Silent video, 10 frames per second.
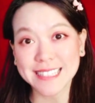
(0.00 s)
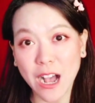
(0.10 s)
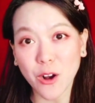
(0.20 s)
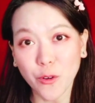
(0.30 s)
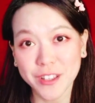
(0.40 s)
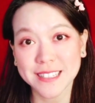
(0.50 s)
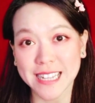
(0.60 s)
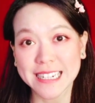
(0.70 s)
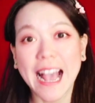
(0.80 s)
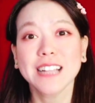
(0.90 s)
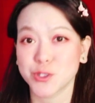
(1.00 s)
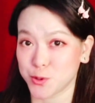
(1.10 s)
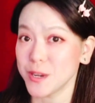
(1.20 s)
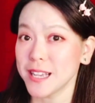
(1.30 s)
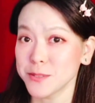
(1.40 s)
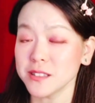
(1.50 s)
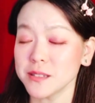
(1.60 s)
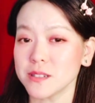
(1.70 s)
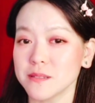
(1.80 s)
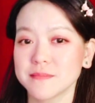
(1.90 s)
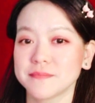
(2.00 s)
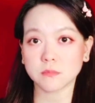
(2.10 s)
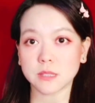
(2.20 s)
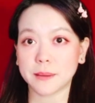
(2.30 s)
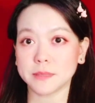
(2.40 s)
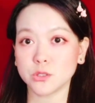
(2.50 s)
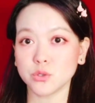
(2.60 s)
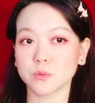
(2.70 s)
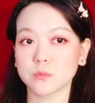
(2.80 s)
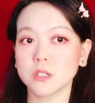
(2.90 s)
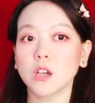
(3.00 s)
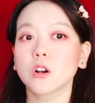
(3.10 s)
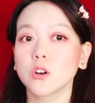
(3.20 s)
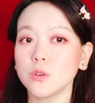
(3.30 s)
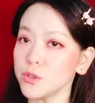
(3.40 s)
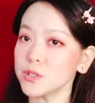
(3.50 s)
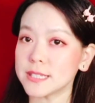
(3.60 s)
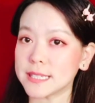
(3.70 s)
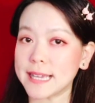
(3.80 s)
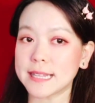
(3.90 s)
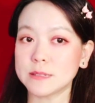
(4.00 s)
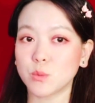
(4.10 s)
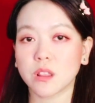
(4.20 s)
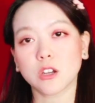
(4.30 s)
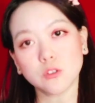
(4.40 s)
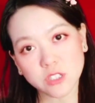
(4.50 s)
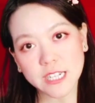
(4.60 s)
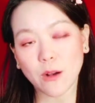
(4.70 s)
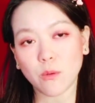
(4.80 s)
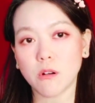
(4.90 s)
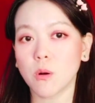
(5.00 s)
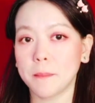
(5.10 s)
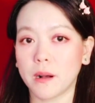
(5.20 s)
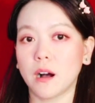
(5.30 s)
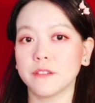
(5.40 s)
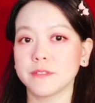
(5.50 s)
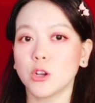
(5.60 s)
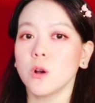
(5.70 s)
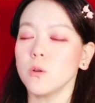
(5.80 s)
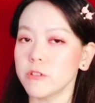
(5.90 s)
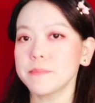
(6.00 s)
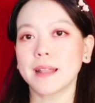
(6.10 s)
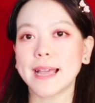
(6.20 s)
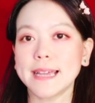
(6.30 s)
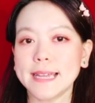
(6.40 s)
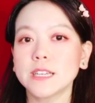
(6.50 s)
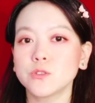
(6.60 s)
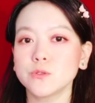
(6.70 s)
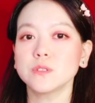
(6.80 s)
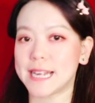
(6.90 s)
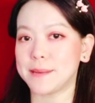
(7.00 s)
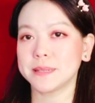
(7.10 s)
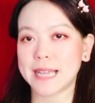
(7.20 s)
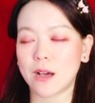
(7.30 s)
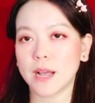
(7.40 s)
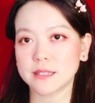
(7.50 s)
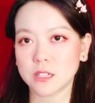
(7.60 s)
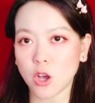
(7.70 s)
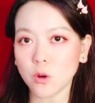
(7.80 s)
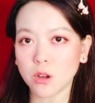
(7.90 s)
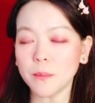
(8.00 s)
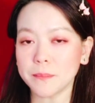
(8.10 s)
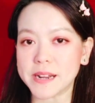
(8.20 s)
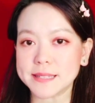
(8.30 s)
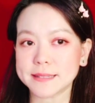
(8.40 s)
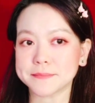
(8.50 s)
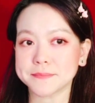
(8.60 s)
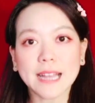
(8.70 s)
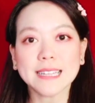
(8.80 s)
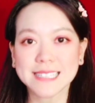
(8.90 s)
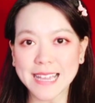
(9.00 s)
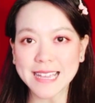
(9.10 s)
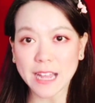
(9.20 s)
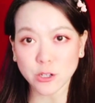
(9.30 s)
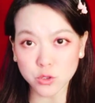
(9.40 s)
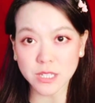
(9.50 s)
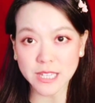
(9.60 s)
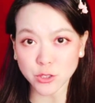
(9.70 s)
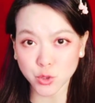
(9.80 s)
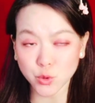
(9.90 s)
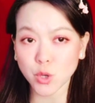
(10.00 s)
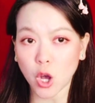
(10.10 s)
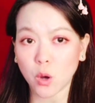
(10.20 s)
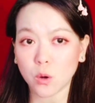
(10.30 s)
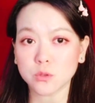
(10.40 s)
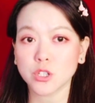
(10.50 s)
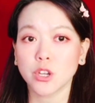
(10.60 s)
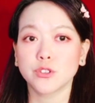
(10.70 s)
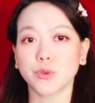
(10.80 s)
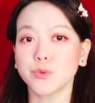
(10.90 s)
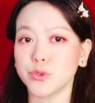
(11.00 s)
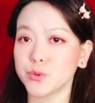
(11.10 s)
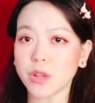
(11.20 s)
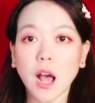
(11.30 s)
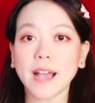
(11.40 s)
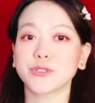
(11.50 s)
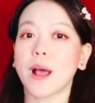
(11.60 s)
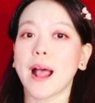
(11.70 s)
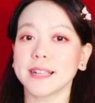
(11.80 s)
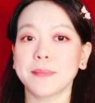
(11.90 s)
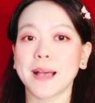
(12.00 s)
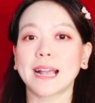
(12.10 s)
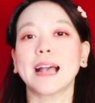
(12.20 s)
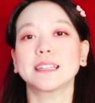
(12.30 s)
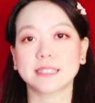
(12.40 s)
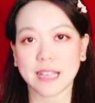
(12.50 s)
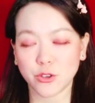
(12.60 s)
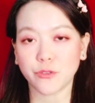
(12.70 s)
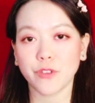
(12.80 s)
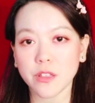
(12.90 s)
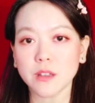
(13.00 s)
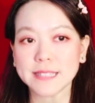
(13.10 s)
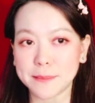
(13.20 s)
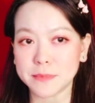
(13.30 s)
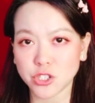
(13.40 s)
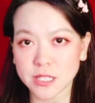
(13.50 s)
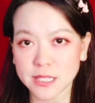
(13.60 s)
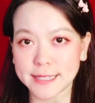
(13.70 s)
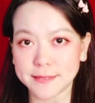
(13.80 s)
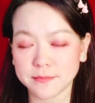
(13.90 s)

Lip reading: out of the sun as soon as possible. Number 2, cool your skin with a cool shower or bath, or apply a cool damp towel as a cold compress. Take care not to get too cold. Don't use ice or ice pack as they could further damage the skin.